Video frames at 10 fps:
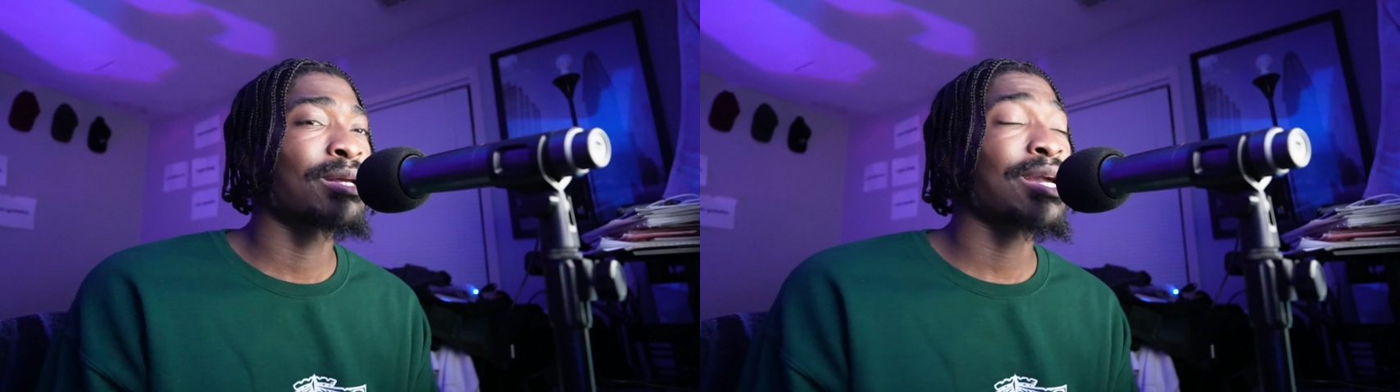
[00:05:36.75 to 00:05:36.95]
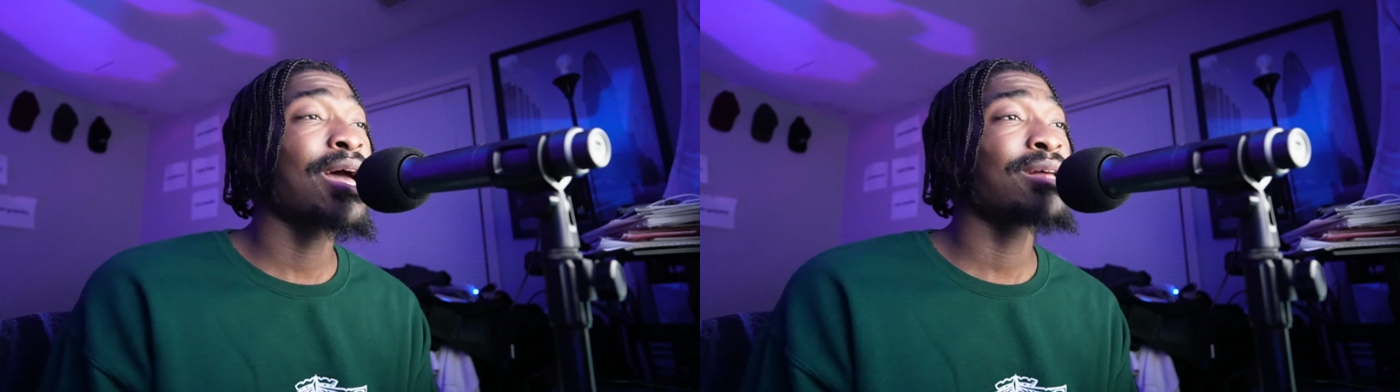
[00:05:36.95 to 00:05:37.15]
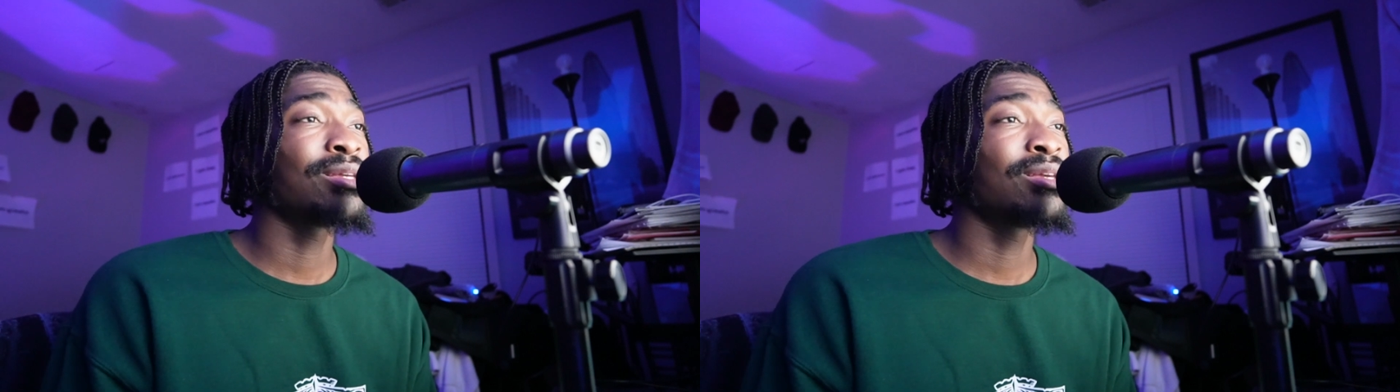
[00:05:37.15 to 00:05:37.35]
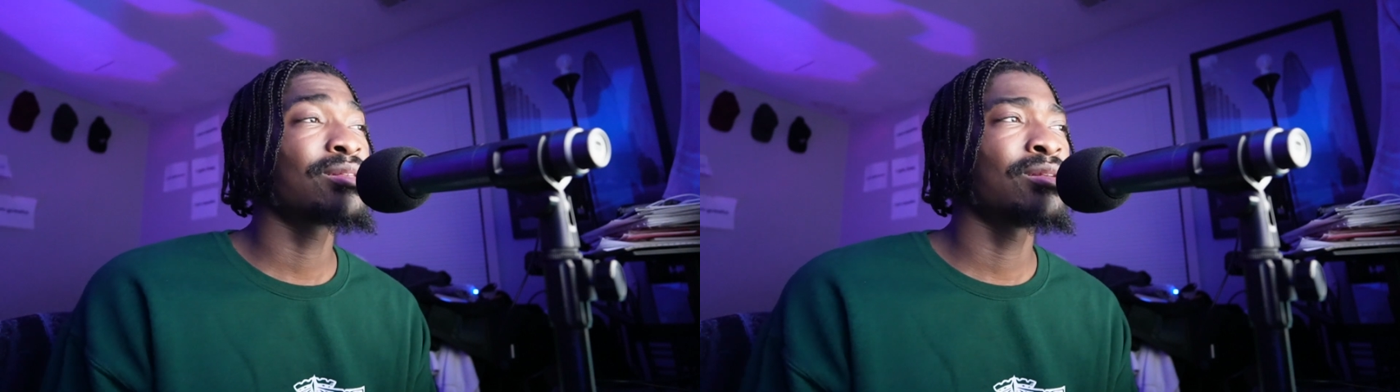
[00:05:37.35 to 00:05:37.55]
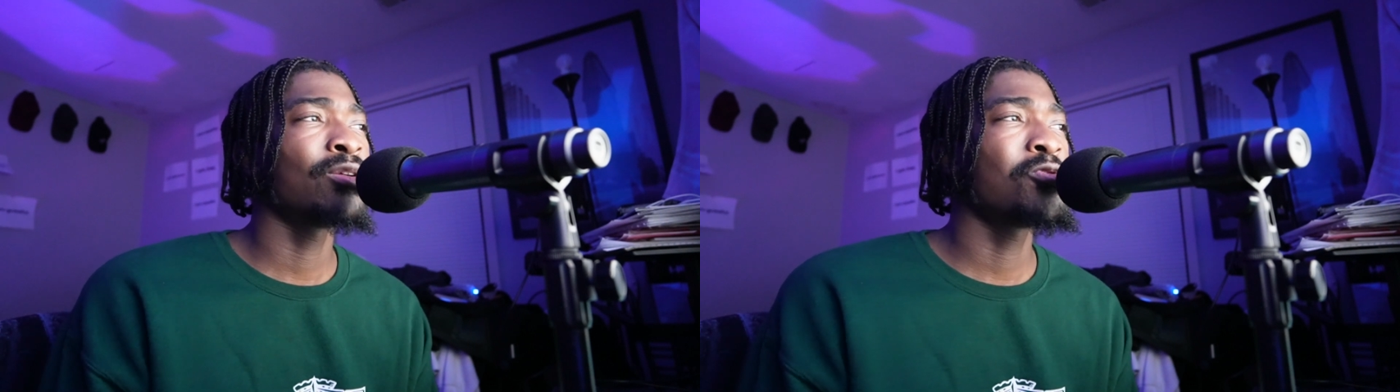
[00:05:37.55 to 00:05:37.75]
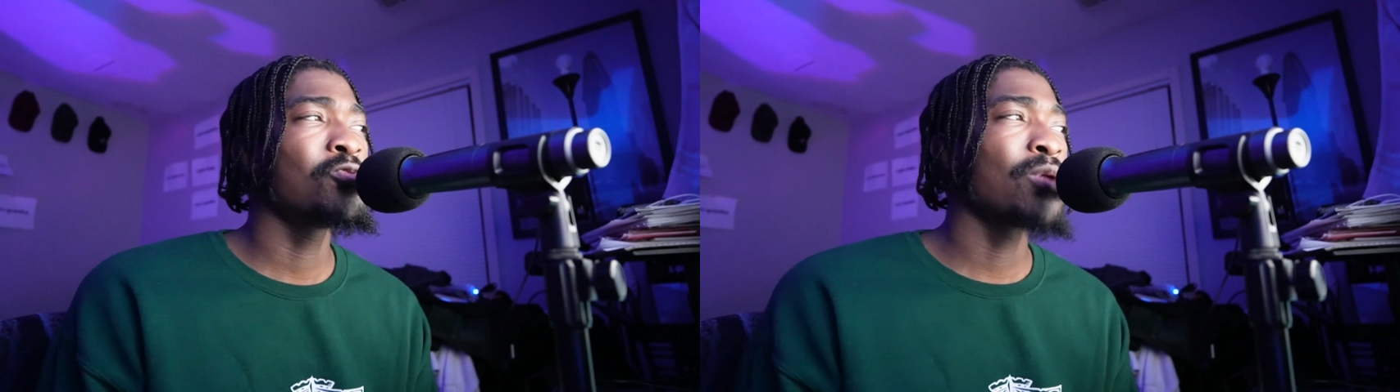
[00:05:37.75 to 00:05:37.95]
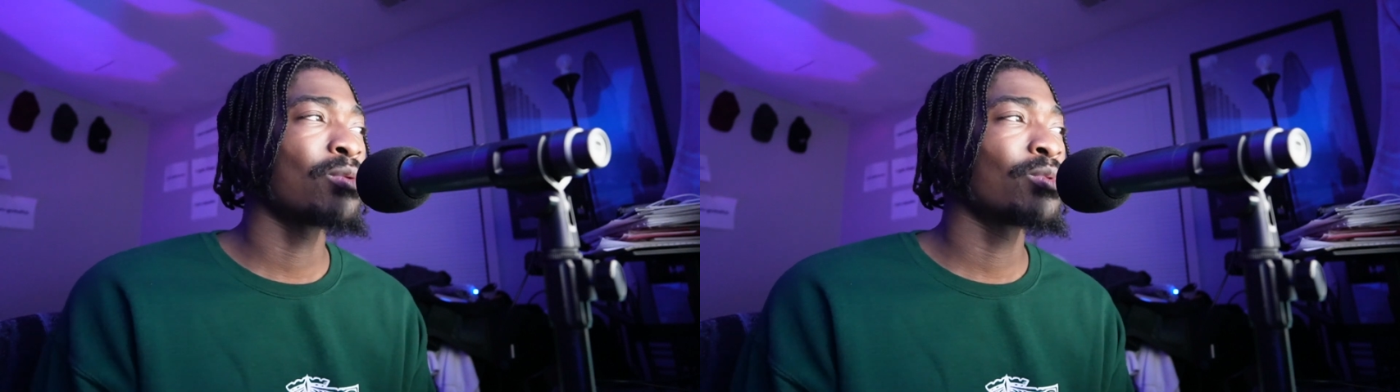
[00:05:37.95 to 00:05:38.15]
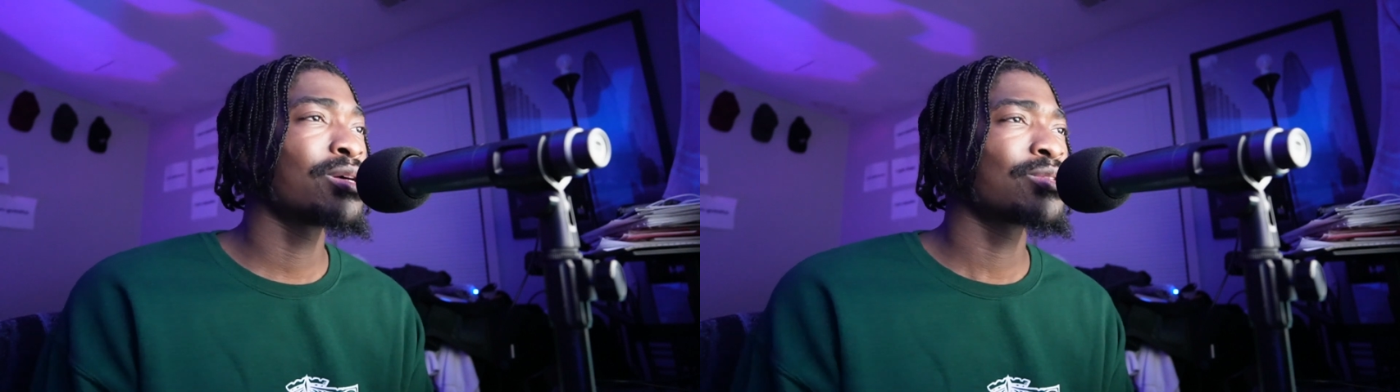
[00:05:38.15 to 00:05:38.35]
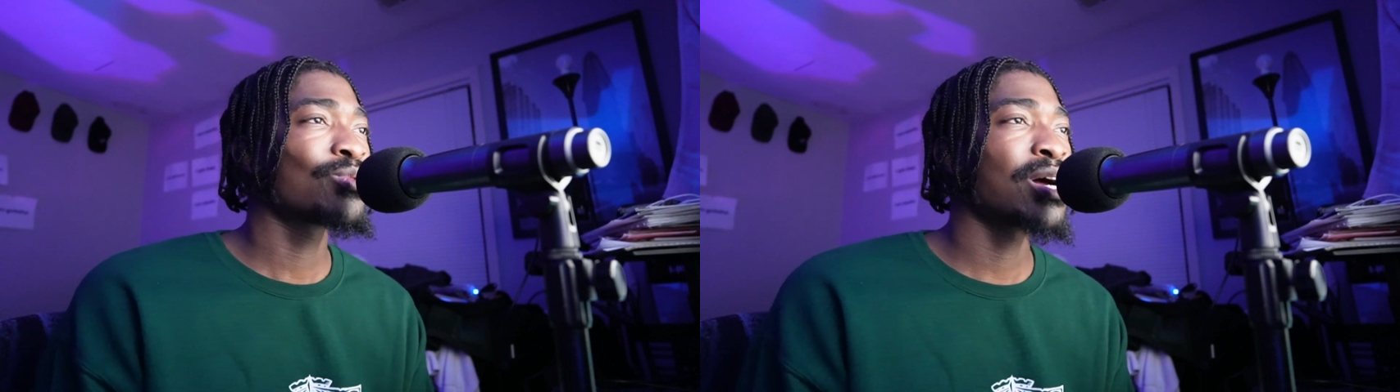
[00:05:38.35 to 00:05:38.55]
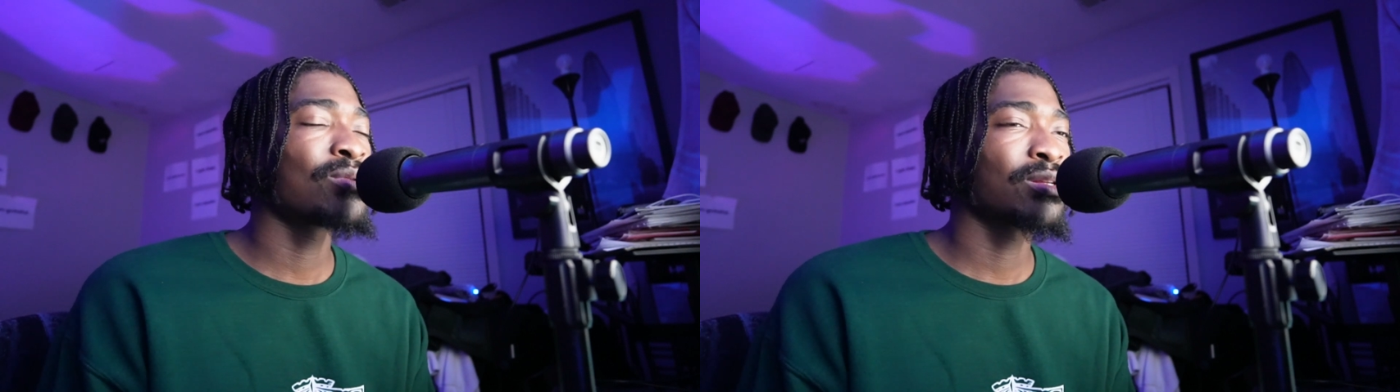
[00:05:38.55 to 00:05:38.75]
Like, I had to get to know who I was
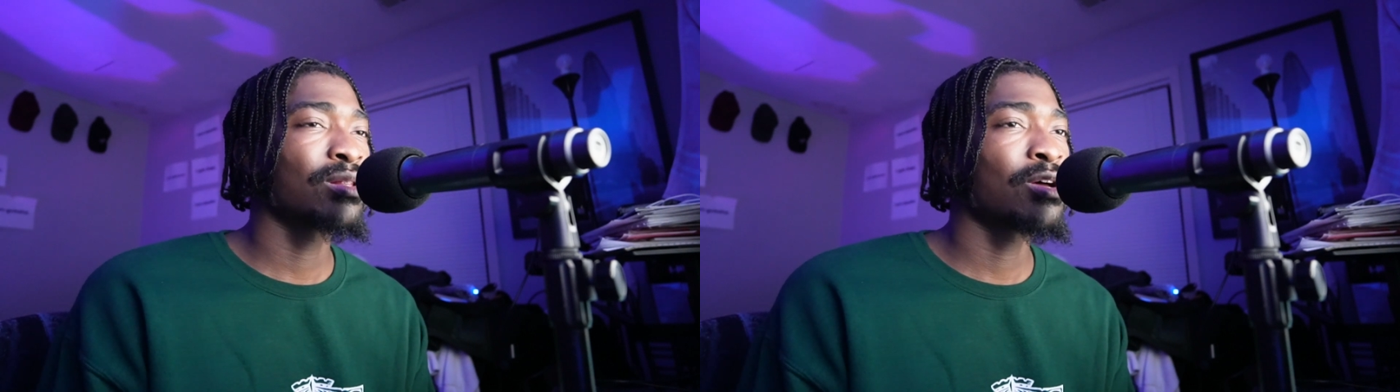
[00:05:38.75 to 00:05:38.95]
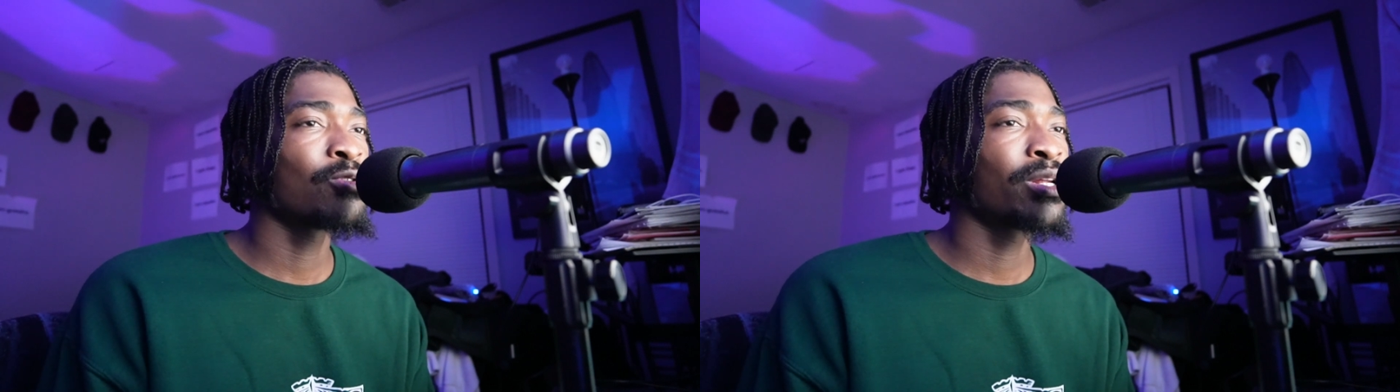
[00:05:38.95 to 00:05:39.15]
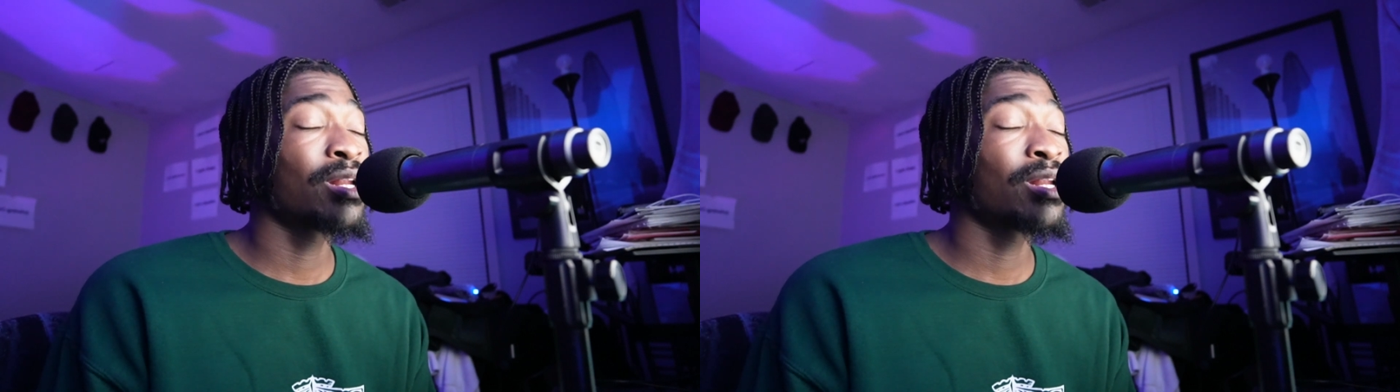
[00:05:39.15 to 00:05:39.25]
when I was alone